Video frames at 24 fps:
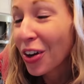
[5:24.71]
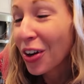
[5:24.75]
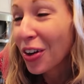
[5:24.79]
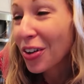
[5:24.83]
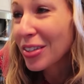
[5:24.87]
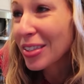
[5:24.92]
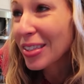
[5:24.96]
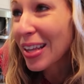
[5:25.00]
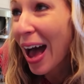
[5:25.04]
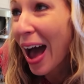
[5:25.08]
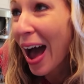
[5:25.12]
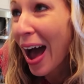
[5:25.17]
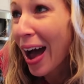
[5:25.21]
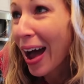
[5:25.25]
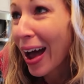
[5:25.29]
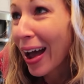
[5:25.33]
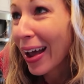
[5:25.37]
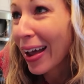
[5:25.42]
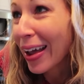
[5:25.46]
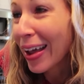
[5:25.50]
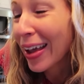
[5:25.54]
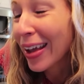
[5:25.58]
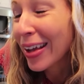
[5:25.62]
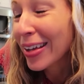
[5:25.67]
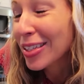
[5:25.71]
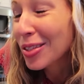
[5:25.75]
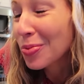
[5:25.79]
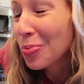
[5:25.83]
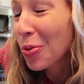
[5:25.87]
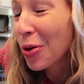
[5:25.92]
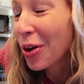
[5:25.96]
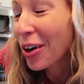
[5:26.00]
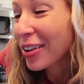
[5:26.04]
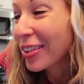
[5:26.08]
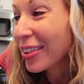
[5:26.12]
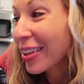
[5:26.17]
Carol's eyes,
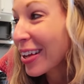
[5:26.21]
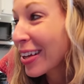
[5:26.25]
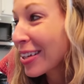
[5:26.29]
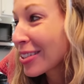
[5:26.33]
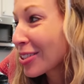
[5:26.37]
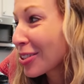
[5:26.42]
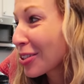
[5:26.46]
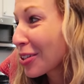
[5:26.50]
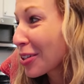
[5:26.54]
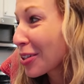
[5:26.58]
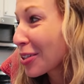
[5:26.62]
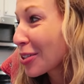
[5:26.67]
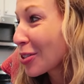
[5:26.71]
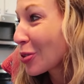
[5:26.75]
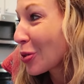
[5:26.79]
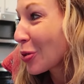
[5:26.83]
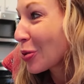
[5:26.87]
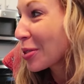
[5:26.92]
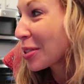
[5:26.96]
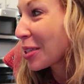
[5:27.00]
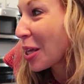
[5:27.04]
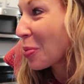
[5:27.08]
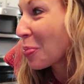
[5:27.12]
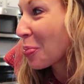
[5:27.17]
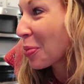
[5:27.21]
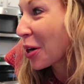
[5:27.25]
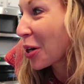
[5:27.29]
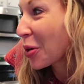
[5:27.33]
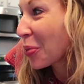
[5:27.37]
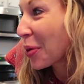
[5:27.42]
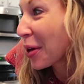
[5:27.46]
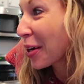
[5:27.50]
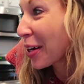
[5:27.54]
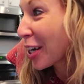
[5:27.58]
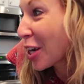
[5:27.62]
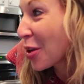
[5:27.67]
poor things, look so
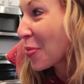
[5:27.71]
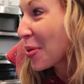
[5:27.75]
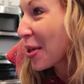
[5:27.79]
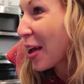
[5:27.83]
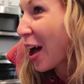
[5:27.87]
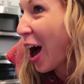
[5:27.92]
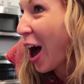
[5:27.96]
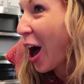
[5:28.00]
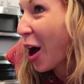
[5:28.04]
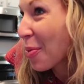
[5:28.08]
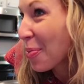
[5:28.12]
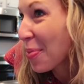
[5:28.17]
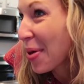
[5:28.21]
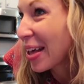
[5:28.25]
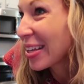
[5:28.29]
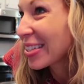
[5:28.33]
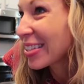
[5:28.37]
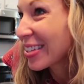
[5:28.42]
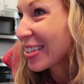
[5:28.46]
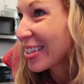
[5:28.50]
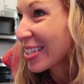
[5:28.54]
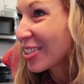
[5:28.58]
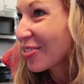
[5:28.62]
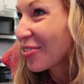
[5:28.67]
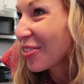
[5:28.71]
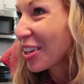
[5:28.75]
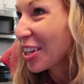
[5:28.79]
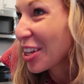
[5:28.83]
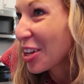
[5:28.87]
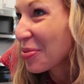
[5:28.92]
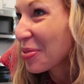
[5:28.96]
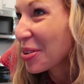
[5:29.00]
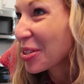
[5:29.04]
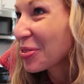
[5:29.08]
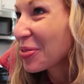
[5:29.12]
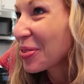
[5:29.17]
sunburned. We are gonna be a hot mess in this
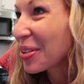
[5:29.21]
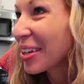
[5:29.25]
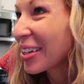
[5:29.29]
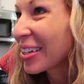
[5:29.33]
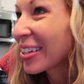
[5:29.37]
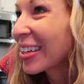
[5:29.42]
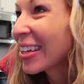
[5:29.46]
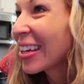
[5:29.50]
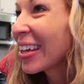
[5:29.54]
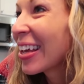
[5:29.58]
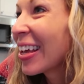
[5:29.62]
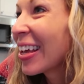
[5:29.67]
video between